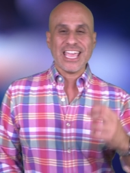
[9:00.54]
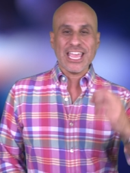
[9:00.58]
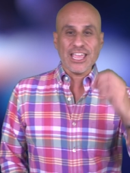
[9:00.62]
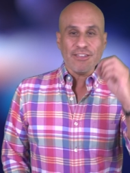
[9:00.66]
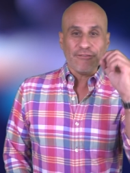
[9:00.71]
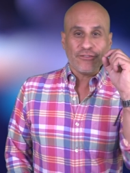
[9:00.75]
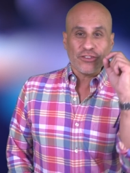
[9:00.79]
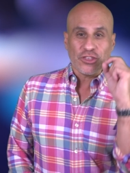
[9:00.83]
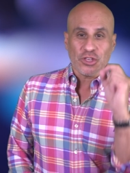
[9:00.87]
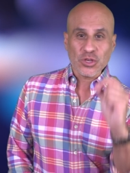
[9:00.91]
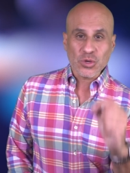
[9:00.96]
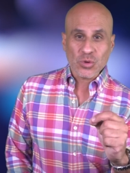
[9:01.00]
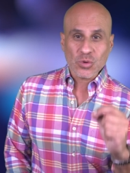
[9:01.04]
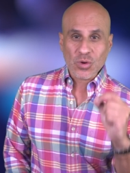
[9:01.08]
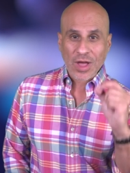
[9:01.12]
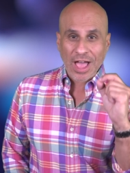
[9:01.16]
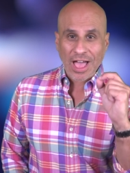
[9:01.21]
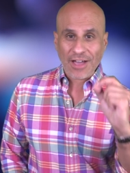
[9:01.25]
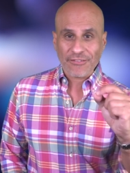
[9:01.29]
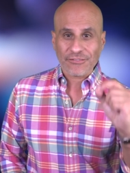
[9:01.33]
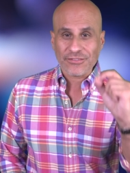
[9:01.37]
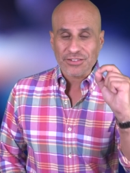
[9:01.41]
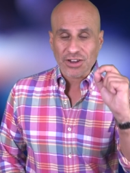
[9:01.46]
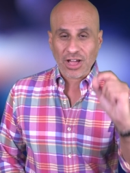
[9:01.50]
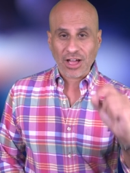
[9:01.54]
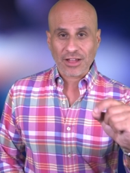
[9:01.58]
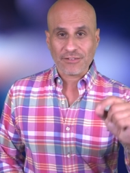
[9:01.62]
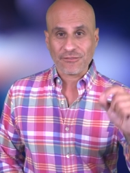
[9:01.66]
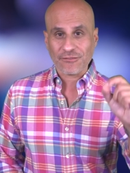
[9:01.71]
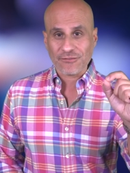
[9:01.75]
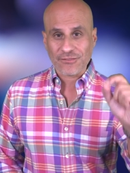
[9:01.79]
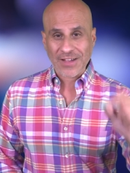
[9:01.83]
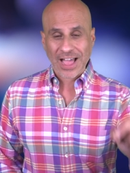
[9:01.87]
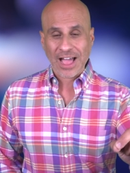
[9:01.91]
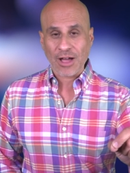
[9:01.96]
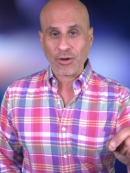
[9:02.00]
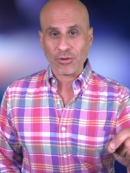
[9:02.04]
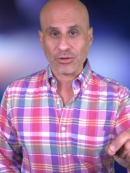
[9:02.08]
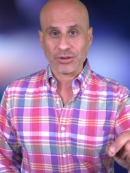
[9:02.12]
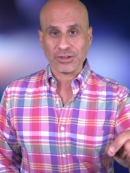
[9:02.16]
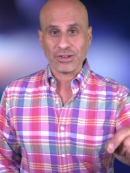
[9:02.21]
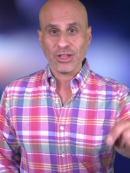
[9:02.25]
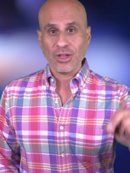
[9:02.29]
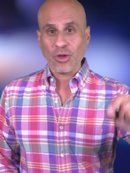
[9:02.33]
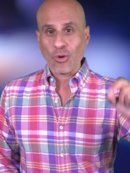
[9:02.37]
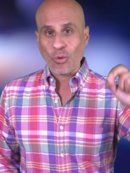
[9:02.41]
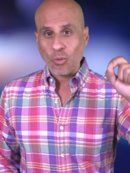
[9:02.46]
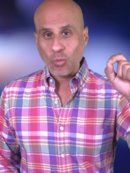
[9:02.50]
if you have not found
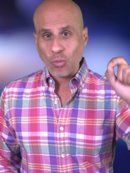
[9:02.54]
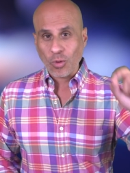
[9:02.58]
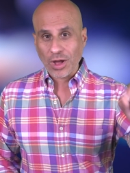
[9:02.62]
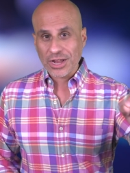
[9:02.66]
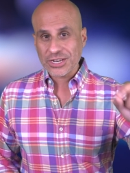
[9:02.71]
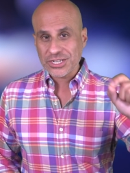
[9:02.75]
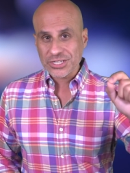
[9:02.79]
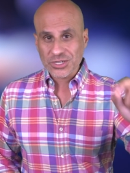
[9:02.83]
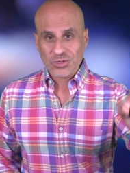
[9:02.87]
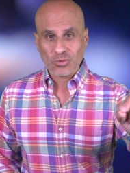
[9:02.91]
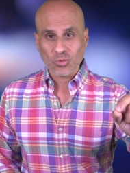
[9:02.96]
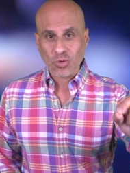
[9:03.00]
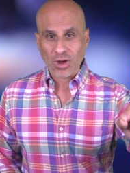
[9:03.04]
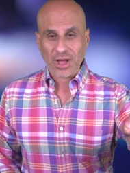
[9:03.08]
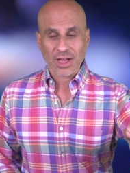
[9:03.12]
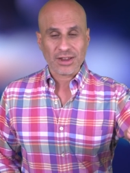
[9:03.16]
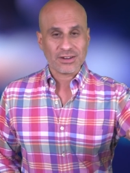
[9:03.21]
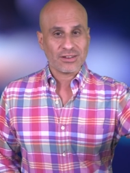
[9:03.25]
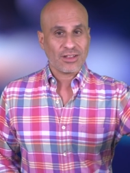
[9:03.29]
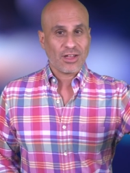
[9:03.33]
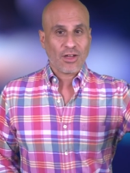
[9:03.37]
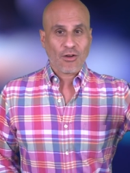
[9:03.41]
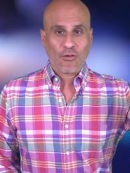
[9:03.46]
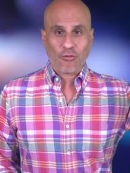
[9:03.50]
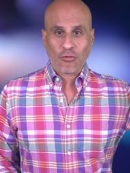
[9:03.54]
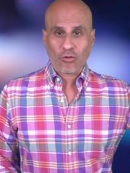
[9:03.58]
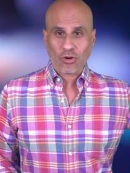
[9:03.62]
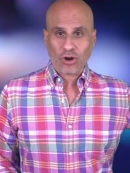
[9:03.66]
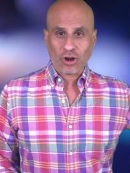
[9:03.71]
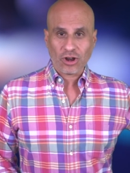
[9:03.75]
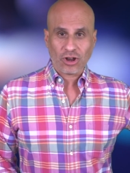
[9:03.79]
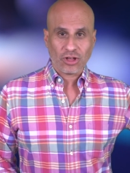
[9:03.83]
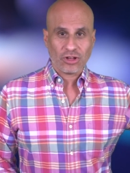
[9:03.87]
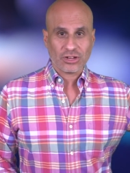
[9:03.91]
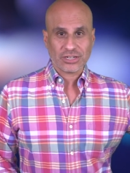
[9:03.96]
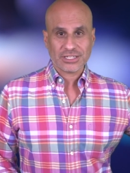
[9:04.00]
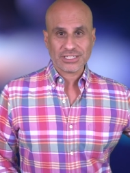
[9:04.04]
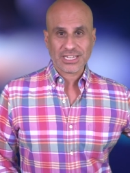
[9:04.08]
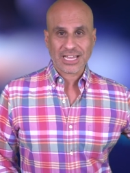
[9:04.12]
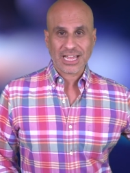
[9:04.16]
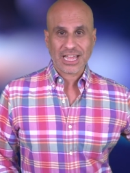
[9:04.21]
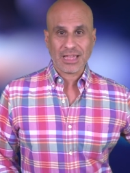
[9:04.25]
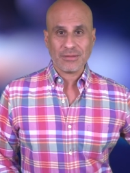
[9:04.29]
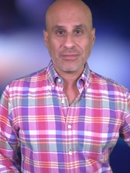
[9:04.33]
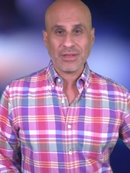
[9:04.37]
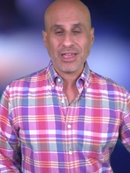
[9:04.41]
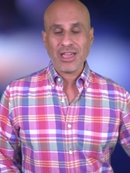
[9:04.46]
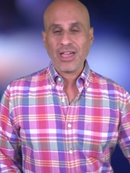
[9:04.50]
what you want for a long
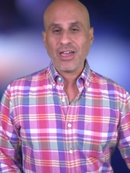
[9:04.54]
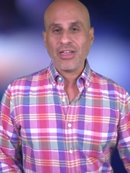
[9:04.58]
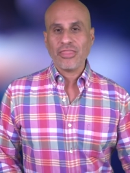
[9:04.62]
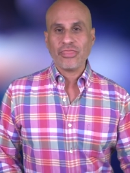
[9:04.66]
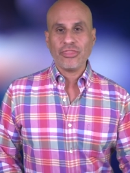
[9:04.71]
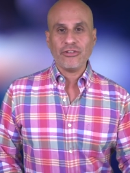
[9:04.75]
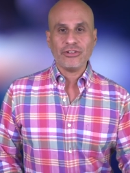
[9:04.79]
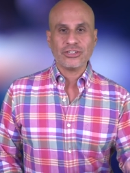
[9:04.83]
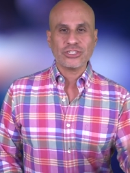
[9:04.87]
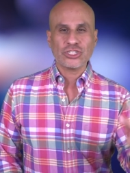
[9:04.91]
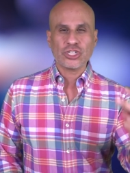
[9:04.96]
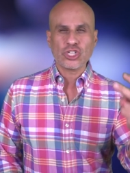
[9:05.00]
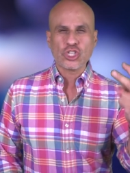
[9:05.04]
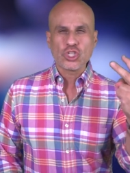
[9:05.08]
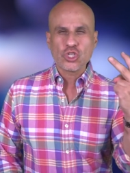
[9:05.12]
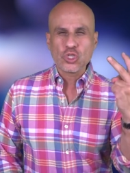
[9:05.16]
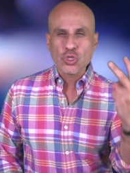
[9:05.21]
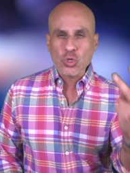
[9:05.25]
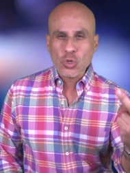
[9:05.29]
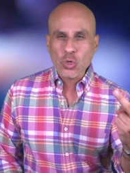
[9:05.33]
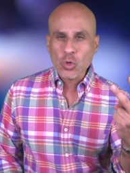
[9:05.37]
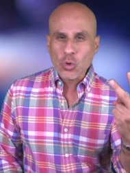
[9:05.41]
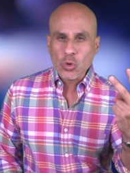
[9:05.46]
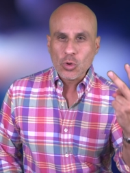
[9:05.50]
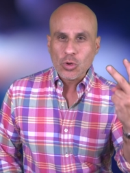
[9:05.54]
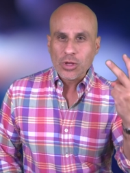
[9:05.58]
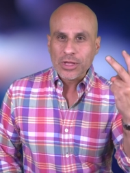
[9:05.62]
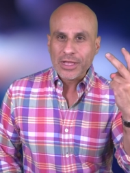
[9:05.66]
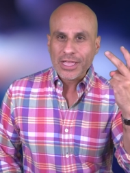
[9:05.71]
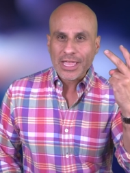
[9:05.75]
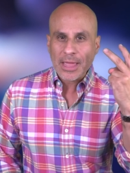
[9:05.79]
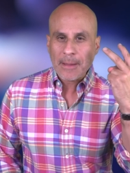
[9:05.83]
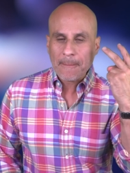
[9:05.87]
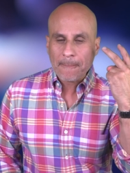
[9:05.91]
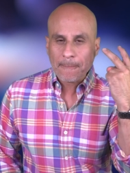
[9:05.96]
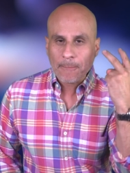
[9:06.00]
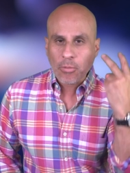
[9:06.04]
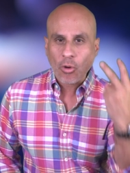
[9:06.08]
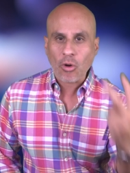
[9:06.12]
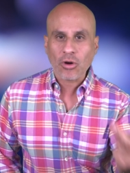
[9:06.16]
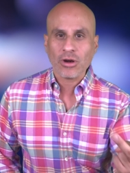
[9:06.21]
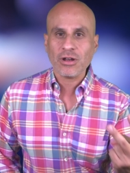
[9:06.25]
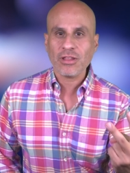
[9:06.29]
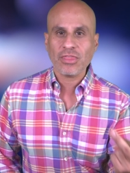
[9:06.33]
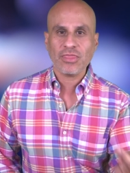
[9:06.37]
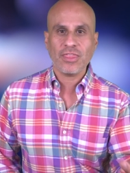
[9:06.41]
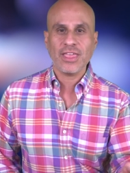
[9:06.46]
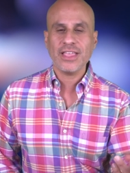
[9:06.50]
time, there's two
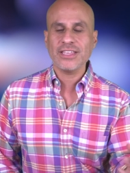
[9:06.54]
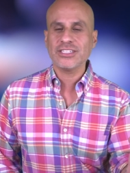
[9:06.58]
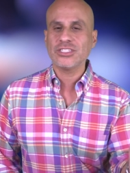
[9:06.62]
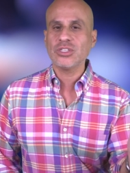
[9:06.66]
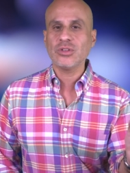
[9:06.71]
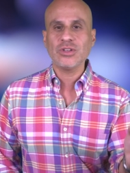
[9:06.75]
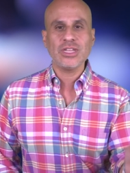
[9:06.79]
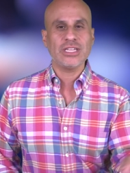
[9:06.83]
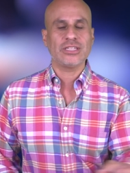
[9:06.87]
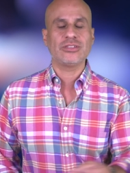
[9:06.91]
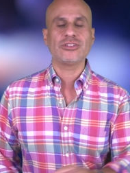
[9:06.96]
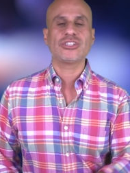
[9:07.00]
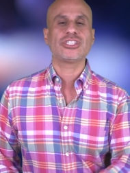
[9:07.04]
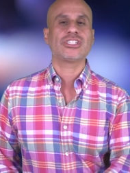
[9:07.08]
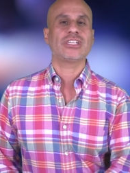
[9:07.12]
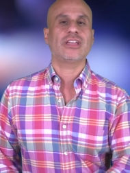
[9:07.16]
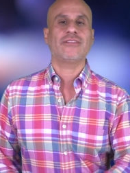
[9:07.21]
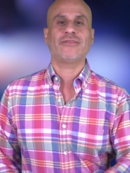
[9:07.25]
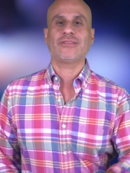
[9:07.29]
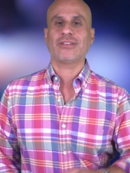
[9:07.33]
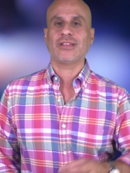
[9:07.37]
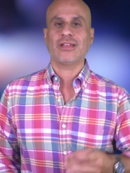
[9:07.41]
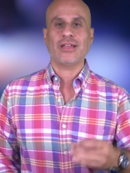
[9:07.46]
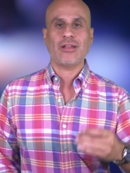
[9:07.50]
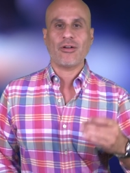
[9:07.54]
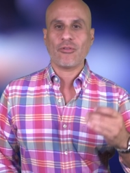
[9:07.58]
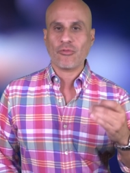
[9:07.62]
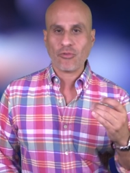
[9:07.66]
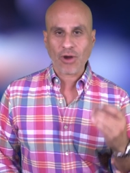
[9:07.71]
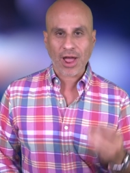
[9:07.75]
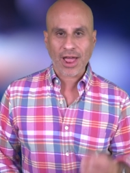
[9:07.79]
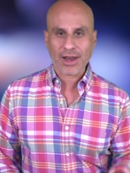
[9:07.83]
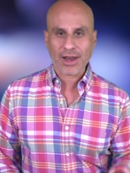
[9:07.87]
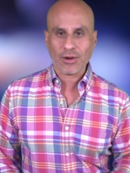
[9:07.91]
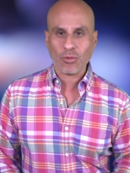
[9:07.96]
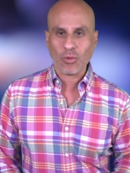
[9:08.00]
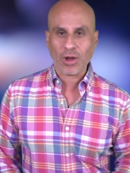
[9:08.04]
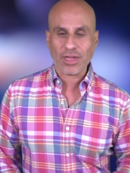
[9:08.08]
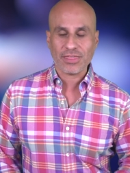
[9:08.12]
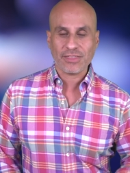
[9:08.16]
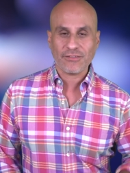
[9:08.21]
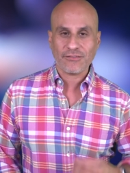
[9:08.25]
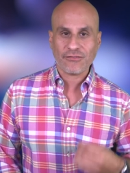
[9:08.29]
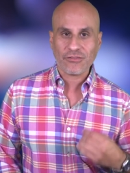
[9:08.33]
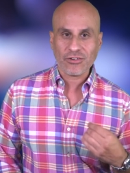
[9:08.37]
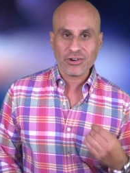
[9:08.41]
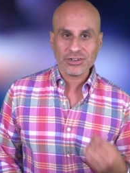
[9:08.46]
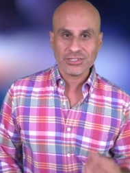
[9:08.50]
important things you need to shift right away. The
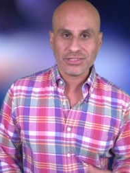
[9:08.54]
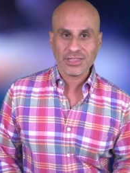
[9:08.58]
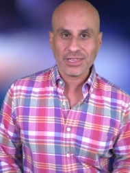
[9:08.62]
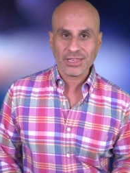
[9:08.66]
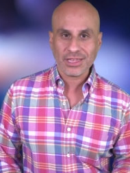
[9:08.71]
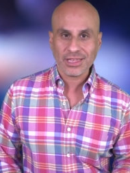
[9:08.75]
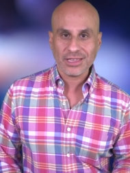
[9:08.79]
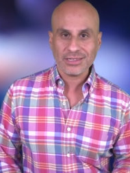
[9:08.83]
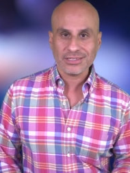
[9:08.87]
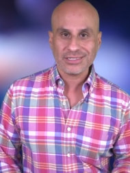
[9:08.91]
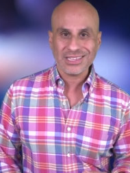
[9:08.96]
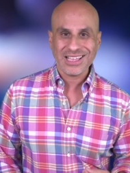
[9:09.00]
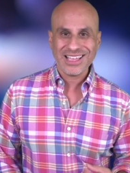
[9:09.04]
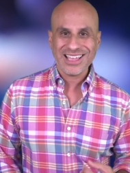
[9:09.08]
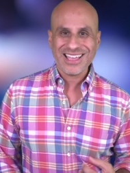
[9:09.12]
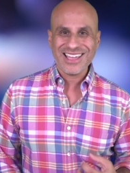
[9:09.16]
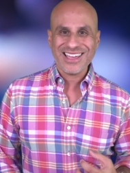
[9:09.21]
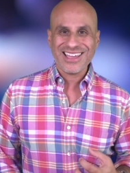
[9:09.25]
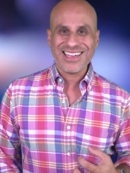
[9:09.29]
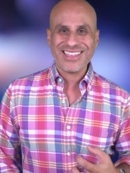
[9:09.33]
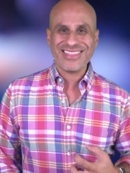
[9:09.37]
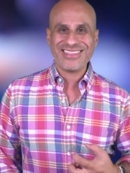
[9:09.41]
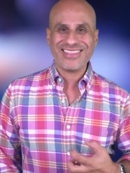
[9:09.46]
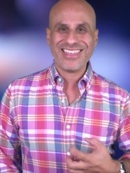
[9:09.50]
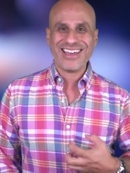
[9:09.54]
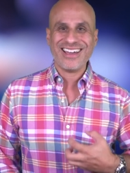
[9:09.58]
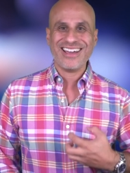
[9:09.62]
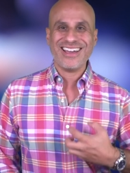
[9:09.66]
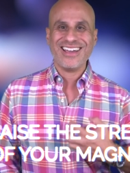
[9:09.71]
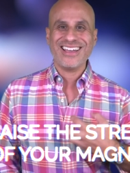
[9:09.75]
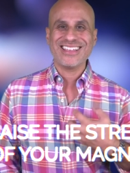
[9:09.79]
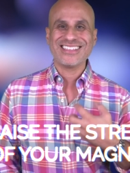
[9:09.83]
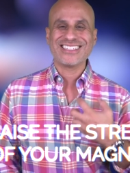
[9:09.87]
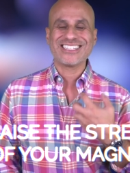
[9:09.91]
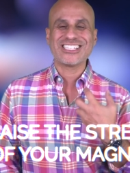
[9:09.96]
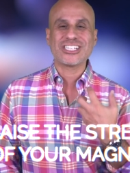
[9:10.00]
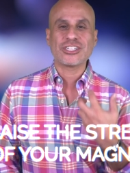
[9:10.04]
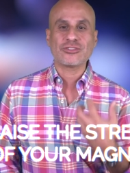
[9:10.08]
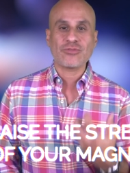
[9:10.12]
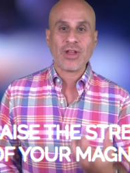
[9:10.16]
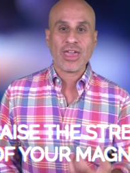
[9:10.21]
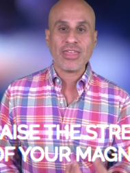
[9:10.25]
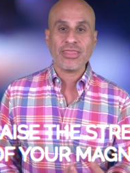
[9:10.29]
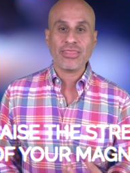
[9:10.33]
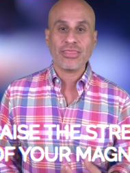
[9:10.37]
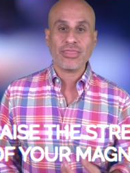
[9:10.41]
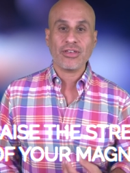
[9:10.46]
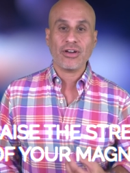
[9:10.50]
first thing is the
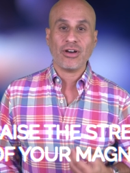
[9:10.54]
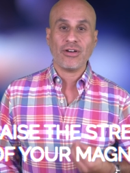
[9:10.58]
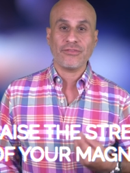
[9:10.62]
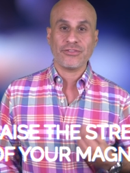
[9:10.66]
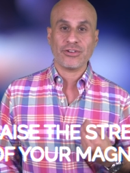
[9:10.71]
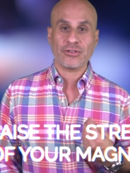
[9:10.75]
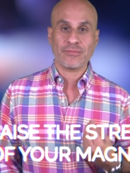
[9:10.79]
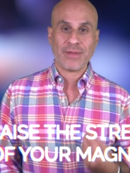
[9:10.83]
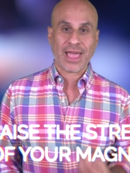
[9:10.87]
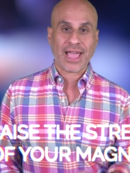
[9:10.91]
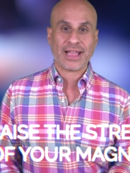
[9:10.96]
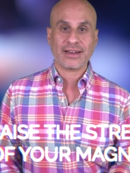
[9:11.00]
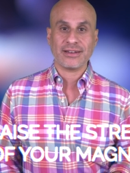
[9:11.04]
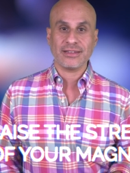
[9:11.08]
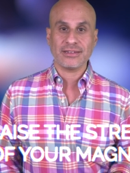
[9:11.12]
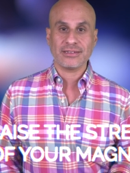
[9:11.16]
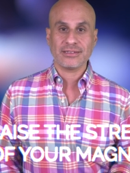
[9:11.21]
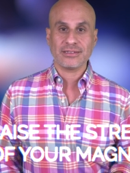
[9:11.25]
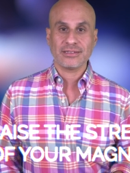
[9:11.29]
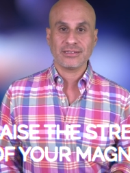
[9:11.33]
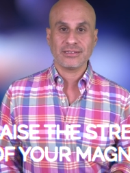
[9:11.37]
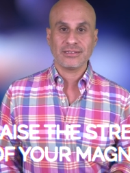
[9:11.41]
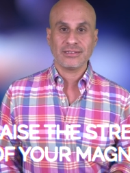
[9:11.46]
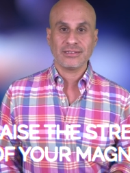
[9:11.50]
strength of your magnet.